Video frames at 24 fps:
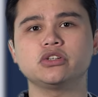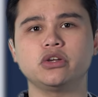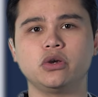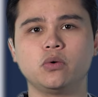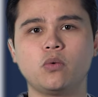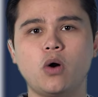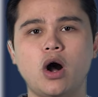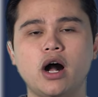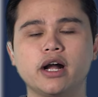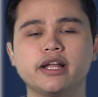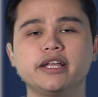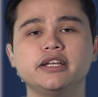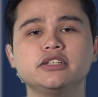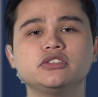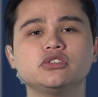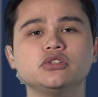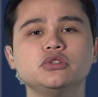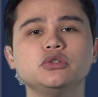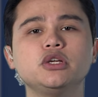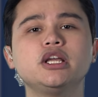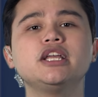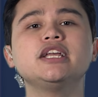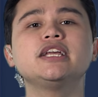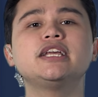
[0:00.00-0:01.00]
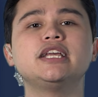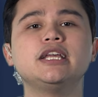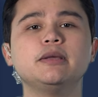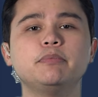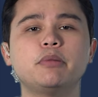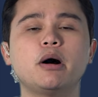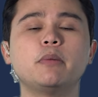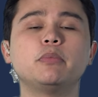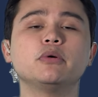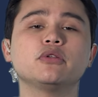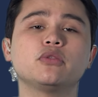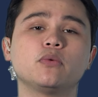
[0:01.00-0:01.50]
to your walkie so you can keep
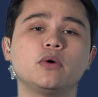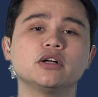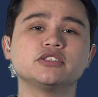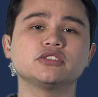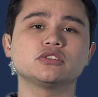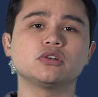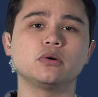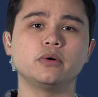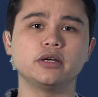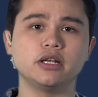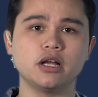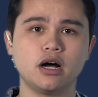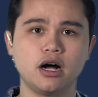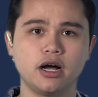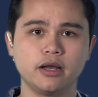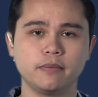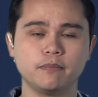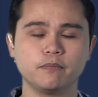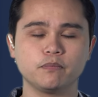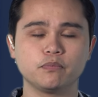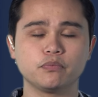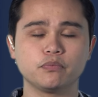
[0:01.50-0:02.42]
up with what's going on.